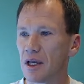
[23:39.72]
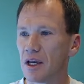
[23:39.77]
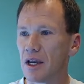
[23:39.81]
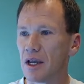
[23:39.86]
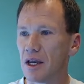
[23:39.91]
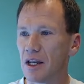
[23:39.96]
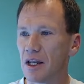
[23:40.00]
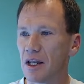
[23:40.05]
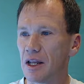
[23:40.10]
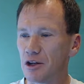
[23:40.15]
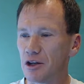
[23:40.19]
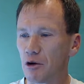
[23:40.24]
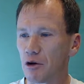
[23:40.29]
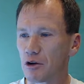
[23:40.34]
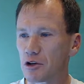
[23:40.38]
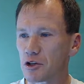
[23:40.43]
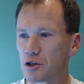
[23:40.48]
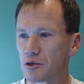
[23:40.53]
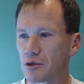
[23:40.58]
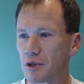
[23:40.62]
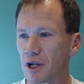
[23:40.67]
Any
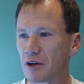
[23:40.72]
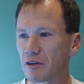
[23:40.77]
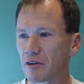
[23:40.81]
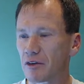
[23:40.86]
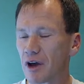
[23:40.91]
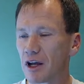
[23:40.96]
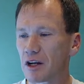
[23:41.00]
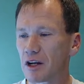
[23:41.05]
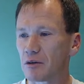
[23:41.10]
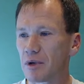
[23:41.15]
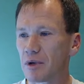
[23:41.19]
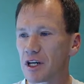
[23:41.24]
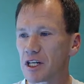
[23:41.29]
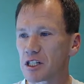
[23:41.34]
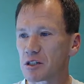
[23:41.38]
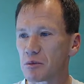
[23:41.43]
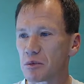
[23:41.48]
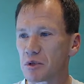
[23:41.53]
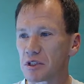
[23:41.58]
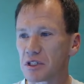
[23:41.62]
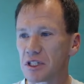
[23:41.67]
notice or threat of
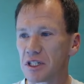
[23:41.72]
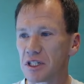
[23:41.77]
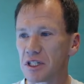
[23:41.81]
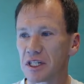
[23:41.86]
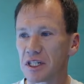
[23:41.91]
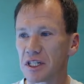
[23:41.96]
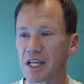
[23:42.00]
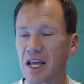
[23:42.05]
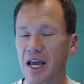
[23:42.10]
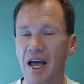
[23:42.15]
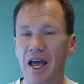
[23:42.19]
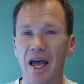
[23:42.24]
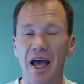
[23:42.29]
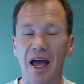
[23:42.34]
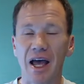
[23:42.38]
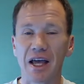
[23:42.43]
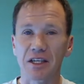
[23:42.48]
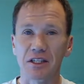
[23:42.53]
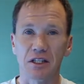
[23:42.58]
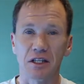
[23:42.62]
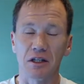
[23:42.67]
condemnation proceedings?
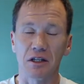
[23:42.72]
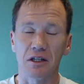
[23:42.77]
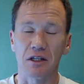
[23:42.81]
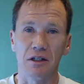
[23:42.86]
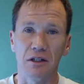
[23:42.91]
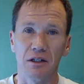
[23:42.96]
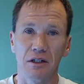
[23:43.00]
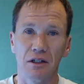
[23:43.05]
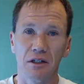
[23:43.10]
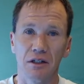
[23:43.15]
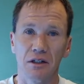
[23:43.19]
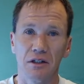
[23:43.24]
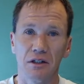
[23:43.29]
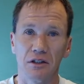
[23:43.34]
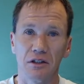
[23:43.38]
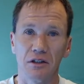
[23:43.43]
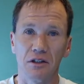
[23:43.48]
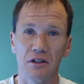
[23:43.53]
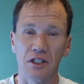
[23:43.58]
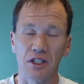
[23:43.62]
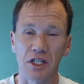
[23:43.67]
Has the
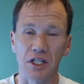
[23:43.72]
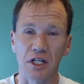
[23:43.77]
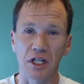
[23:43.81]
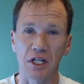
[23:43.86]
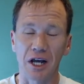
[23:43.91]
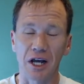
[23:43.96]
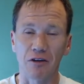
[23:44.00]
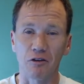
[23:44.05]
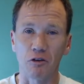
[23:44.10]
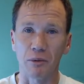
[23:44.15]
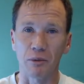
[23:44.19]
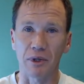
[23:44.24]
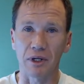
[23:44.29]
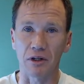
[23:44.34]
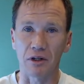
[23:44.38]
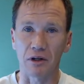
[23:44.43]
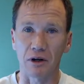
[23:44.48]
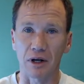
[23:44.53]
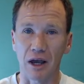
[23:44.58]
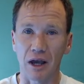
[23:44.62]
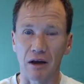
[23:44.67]
city government
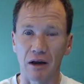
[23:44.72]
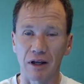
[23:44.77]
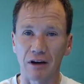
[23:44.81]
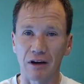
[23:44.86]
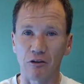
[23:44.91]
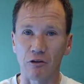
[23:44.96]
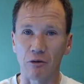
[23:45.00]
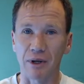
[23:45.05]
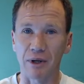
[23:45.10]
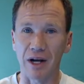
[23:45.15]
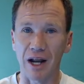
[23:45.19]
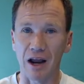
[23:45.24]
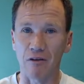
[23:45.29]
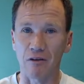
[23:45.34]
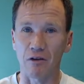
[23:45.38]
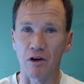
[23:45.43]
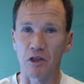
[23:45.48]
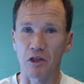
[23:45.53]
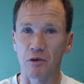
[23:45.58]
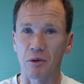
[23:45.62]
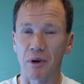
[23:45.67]
or county government
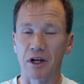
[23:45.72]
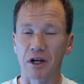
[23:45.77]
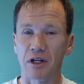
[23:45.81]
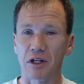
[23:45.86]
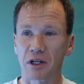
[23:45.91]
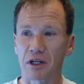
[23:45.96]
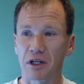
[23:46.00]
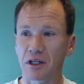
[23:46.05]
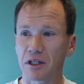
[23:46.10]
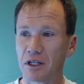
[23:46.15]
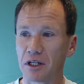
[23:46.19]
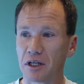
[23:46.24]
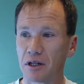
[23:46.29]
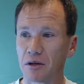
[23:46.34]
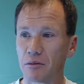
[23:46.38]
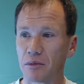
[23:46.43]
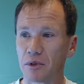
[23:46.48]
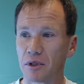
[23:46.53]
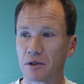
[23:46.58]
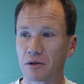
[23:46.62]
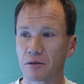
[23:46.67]
ever threatened to
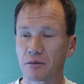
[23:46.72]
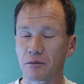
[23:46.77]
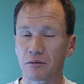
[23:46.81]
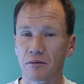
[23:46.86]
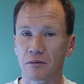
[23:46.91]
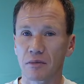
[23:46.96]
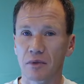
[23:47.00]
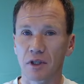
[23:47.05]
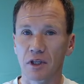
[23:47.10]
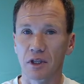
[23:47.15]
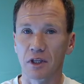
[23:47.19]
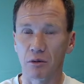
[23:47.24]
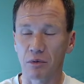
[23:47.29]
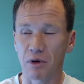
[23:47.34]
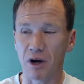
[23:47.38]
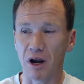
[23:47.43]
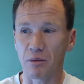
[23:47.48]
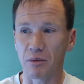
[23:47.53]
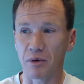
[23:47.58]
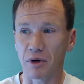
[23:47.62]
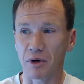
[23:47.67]
condemn the
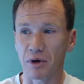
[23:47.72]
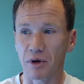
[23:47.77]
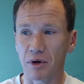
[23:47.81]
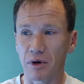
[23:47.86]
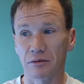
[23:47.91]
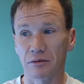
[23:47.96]
property?